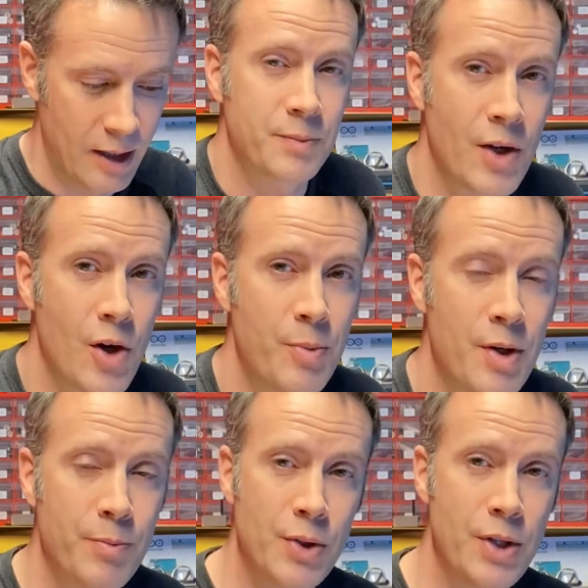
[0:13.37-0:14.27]
I hope you
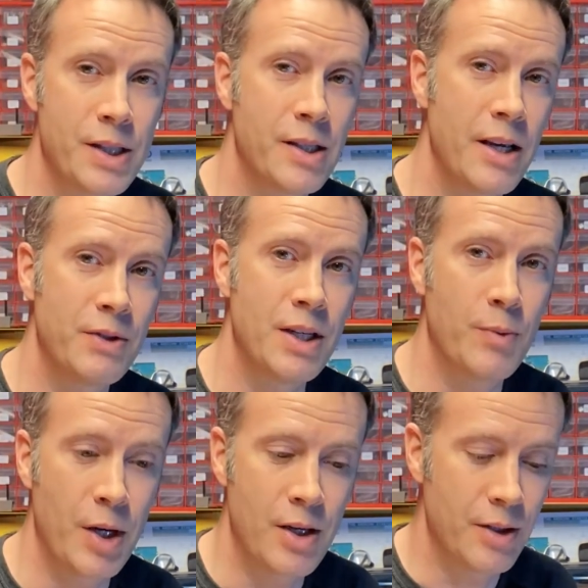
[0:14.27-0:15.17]
employ safety in
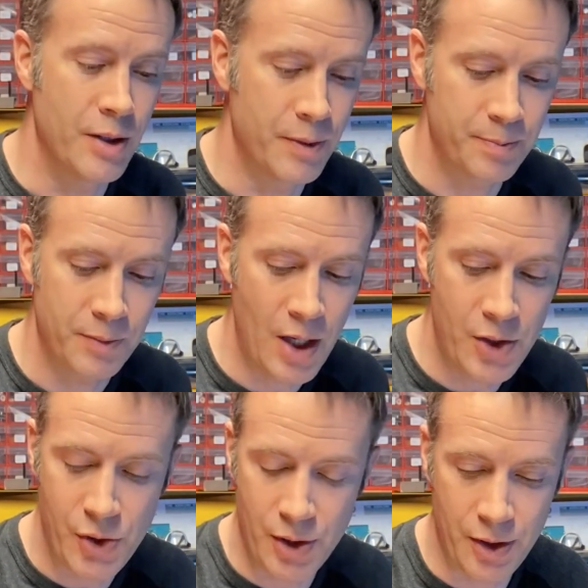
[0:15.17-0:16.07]
what you do. I
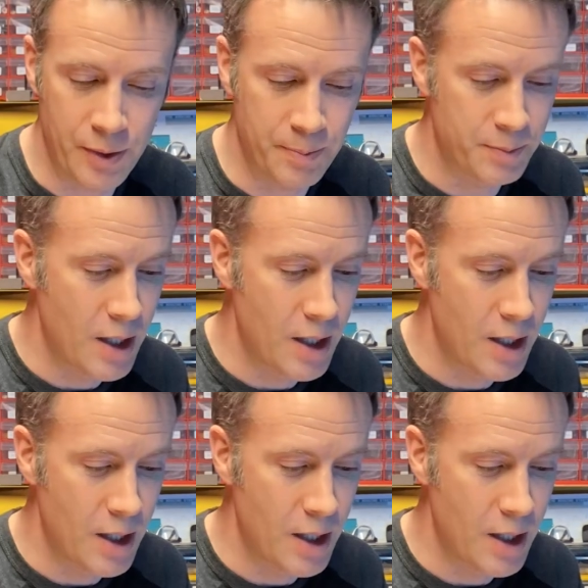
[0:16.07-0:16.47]
sure do.